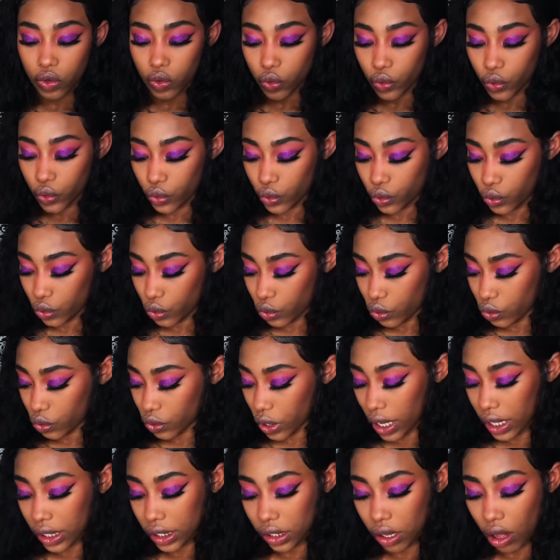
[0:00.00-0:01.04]
Ooh,
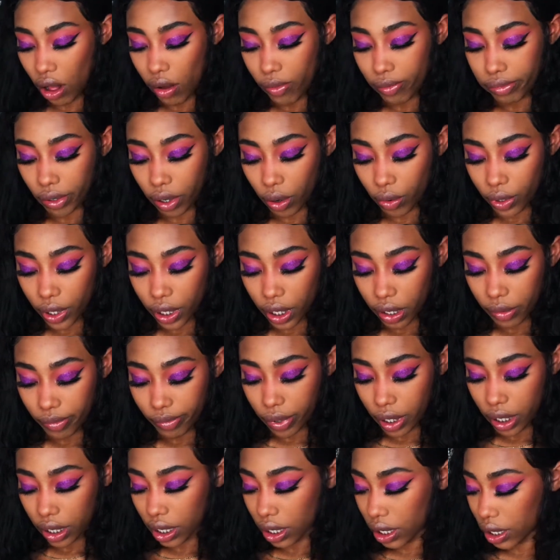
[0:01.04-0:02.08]
it's all broken,
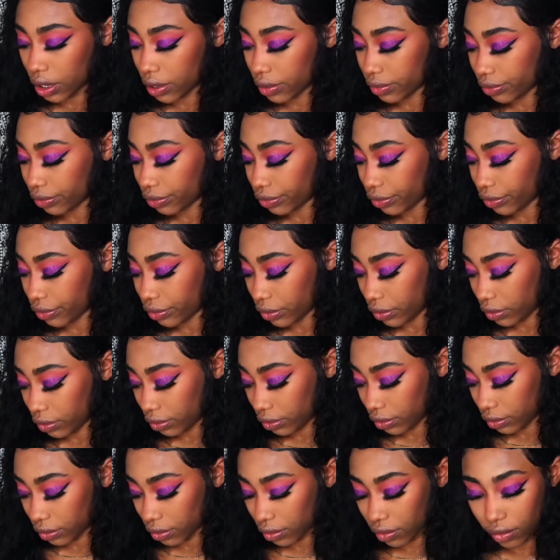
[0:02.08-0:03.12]
but
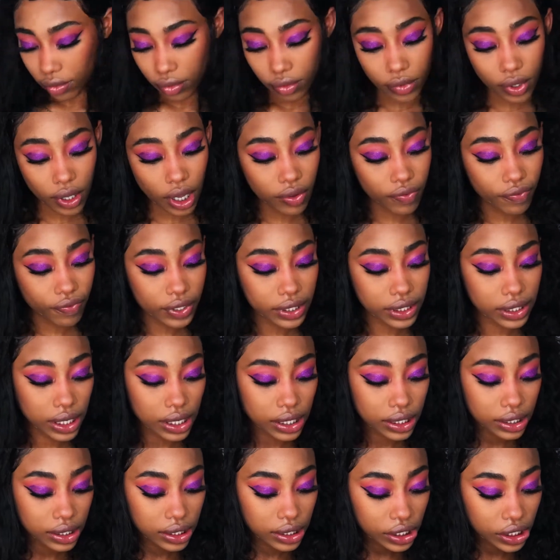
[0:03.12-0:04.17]
if it
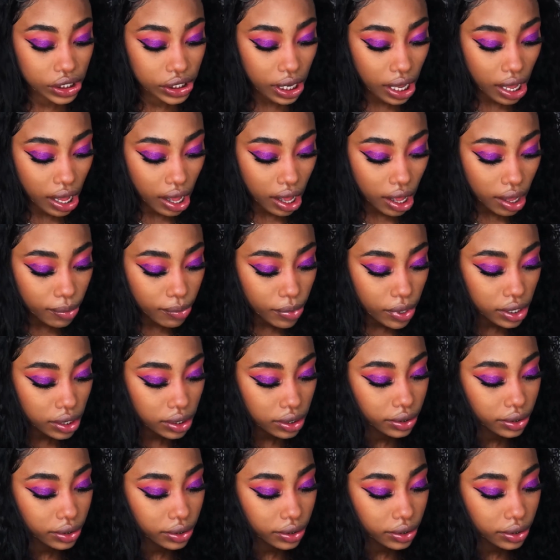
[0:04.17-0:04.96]
does the job,